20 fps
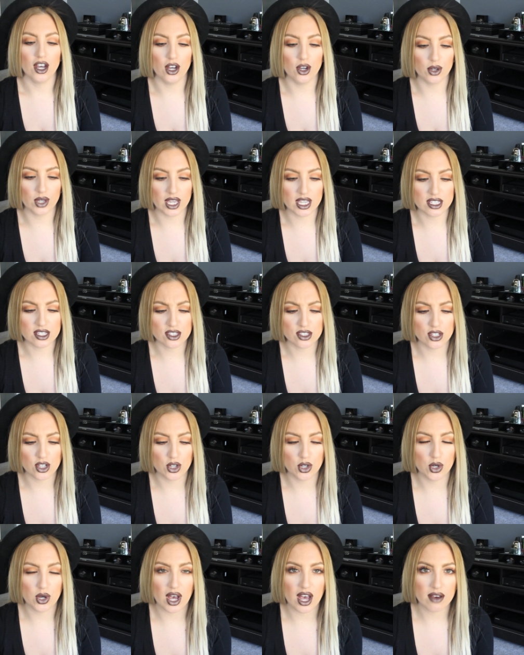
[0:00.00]
Okay,
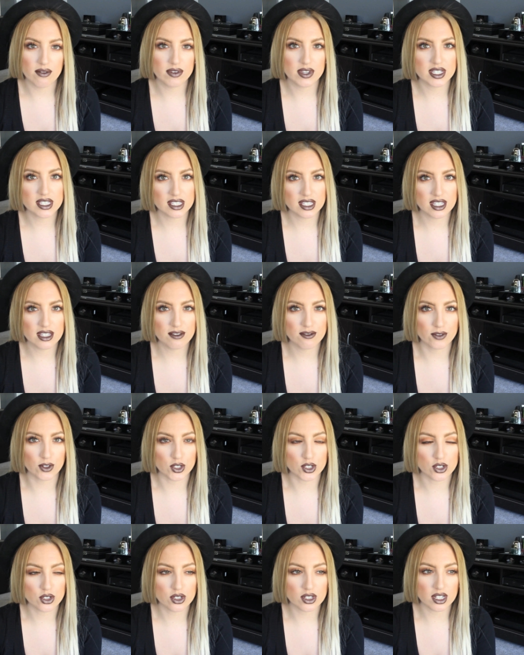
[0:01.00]
so obviously
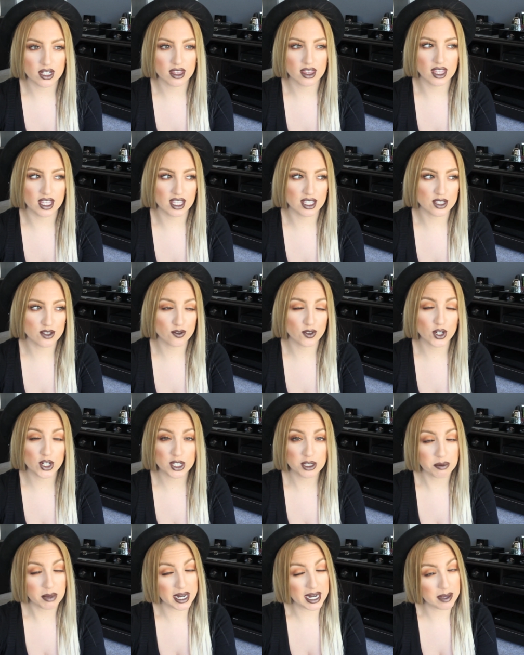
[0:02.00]
first things
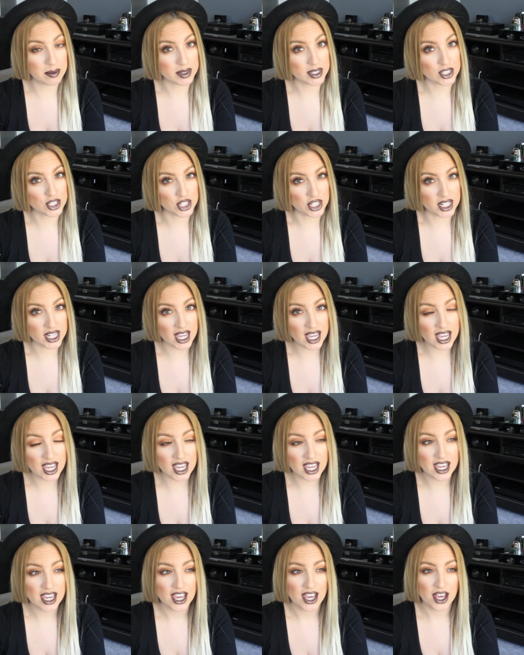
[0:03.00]
first, my name is
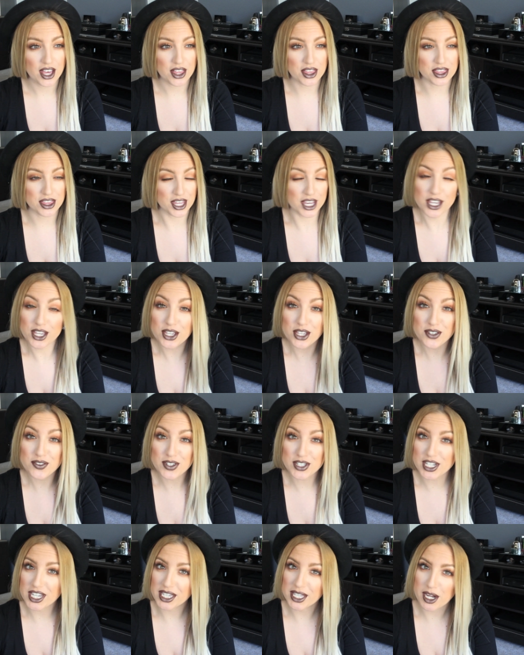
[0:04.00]
Janae. Thank you
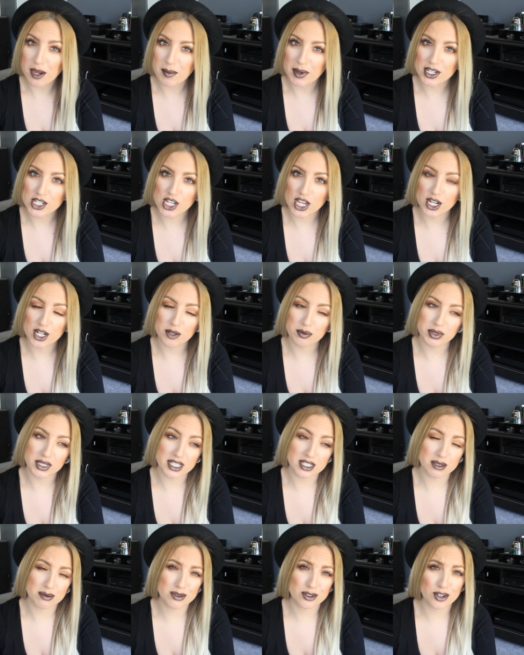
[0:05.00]
for checking out my channel.
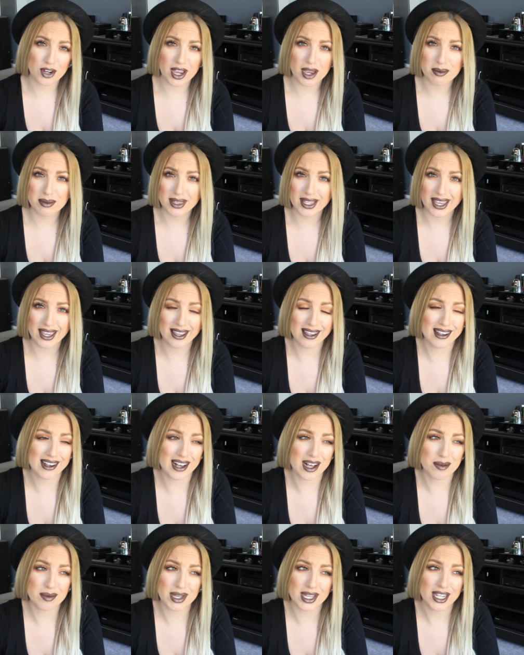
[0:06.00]
Please subscribe, like,
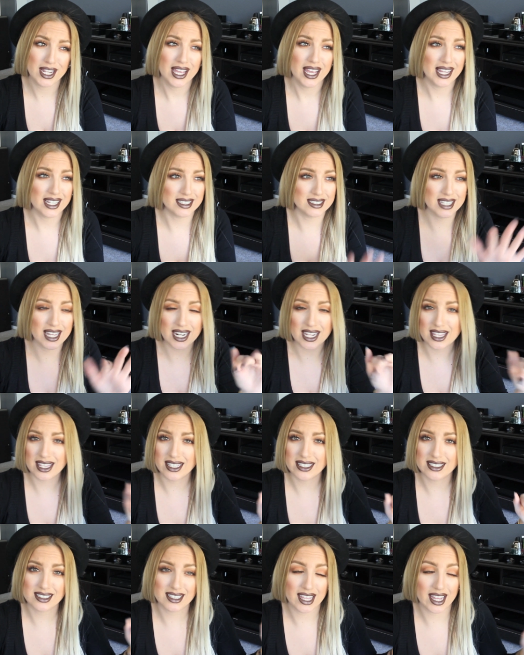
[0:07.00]
comment, da-da
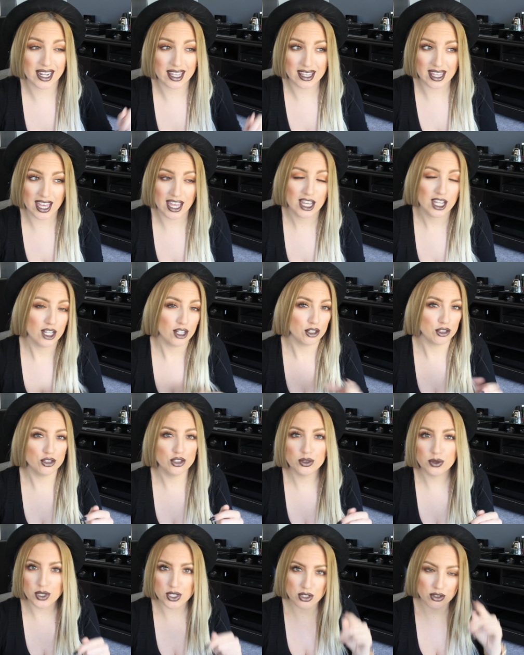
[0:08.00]
this, da-da that.
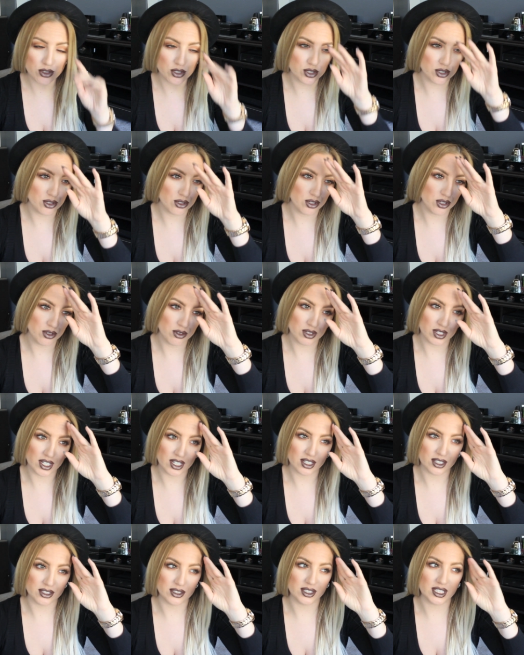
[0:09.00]
Do what you do, you
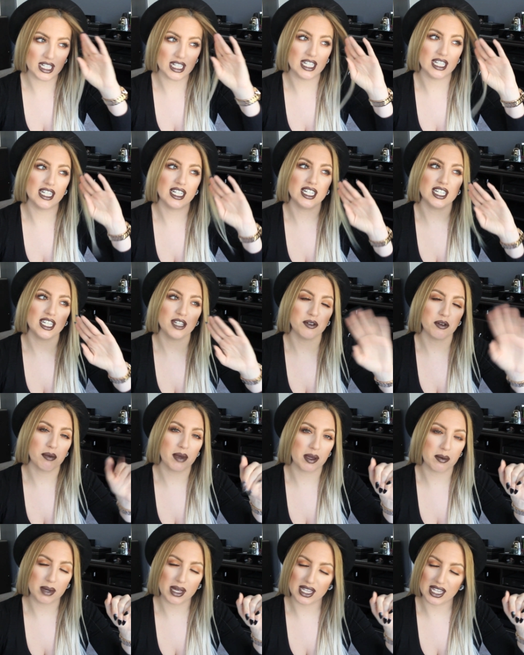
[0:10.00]
know. Uh, it would
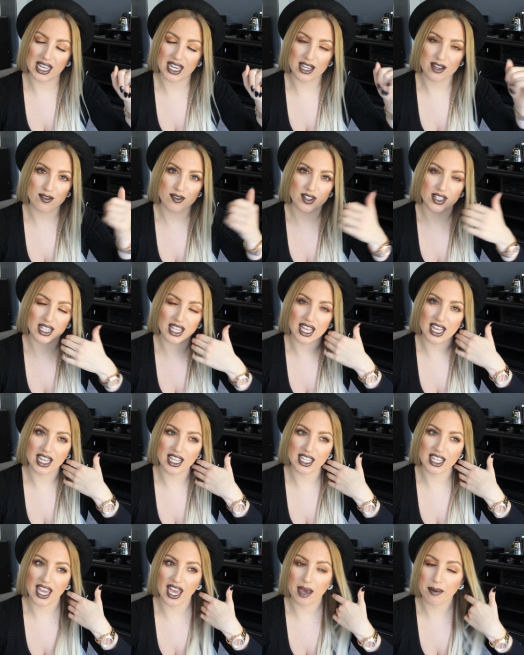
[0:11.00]
make my life a
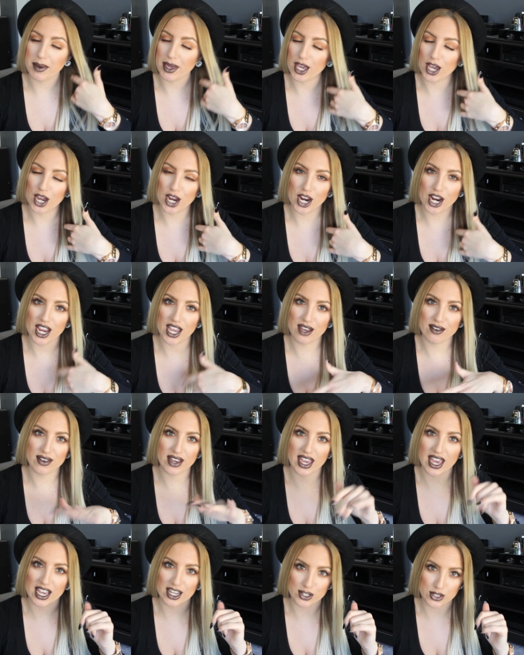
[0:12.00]
lot happier if
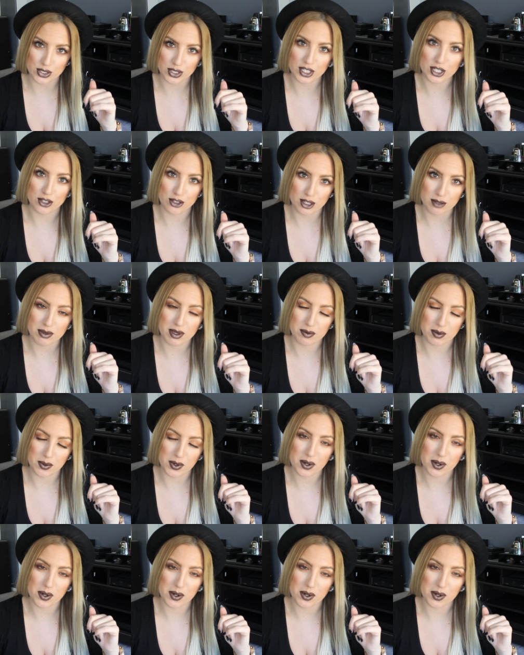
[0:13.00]
I actually knew that people